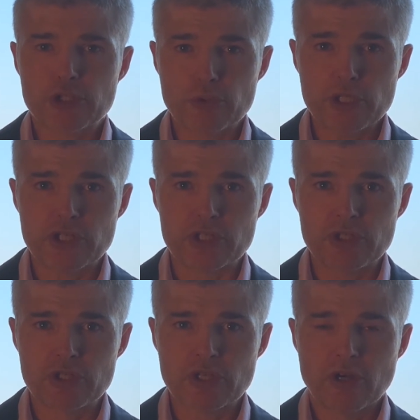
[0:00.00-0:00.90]

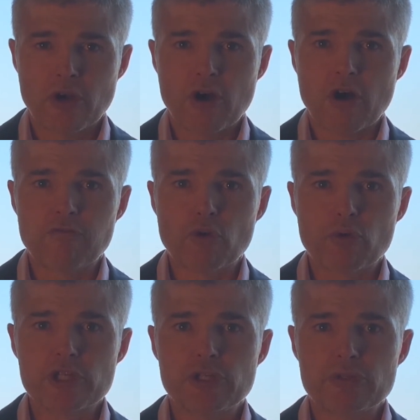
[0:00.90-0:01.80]
choices of law
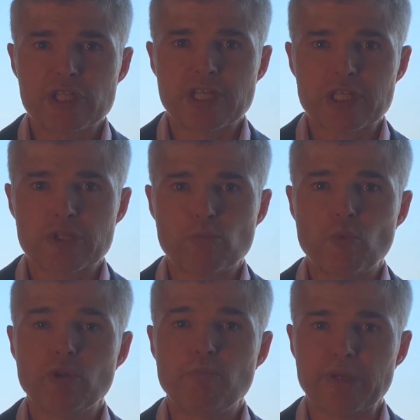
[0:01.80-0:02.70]
and jurisdiction
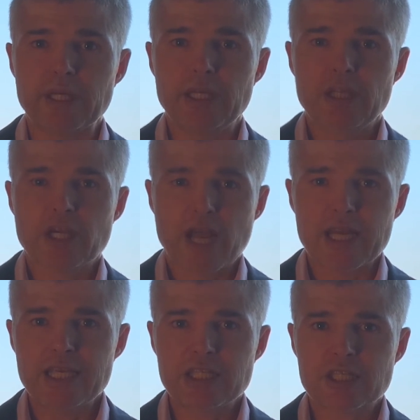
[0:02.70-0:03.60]
will be
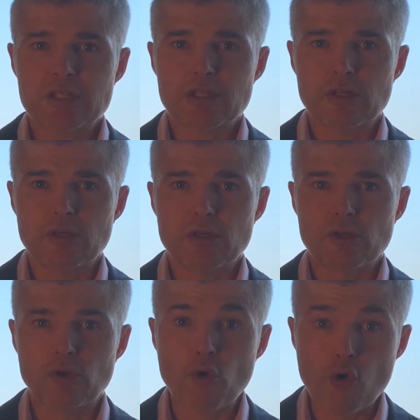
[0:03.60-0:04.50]
Chinese
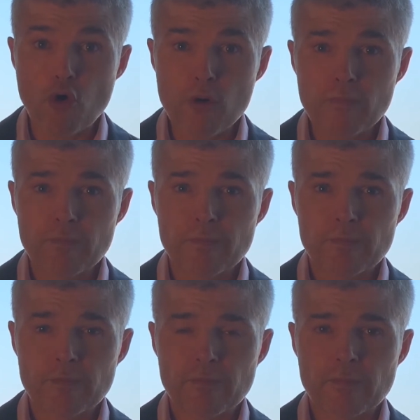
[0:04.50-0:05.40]
law
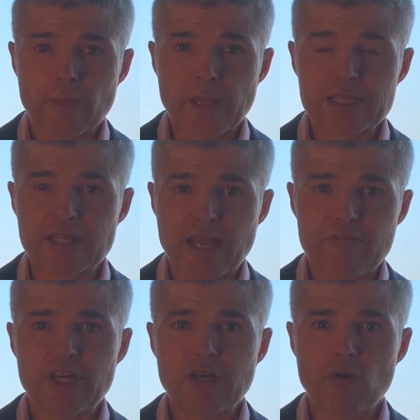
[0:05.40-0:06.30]
as the
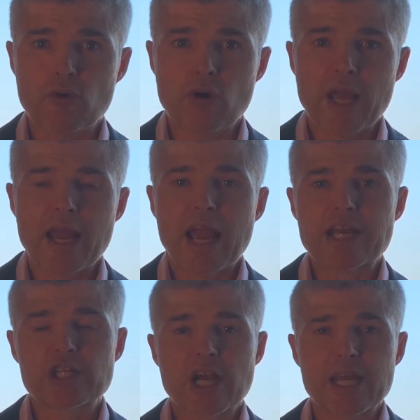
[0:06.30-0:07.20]
governing law
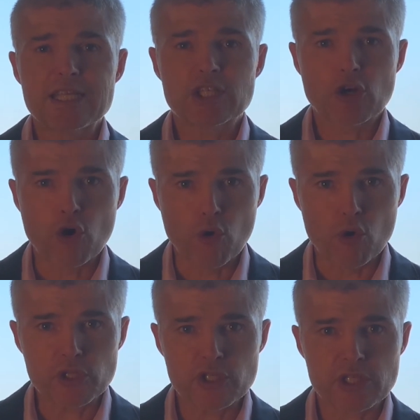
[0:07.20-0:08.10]
and Chinese
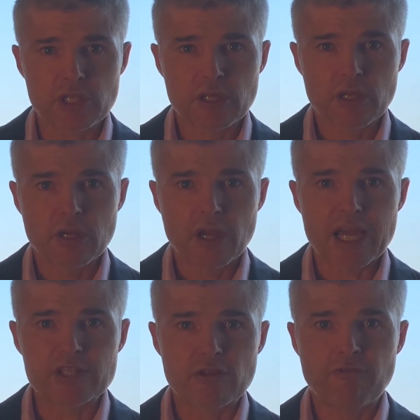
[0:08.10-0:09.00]
courts
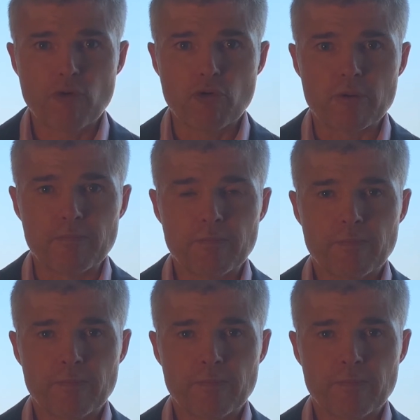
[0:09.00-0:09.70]
as the forum.